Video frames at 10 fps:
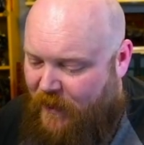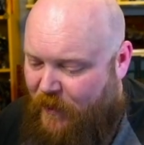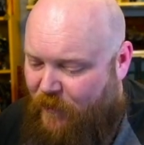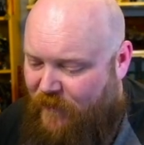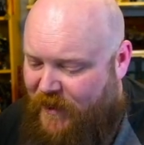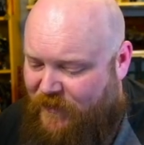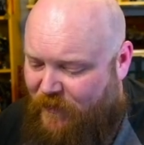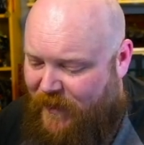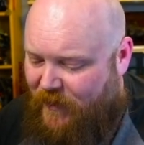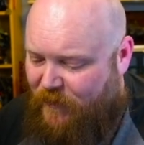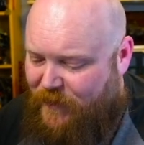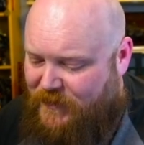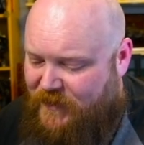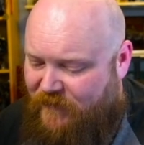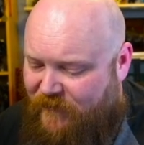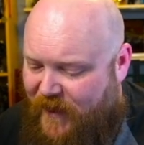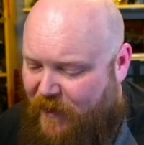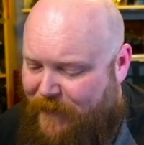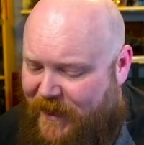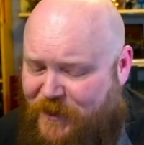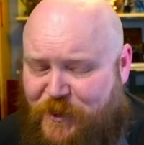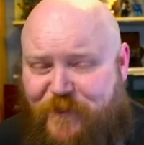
We've got the regular built-in file manager,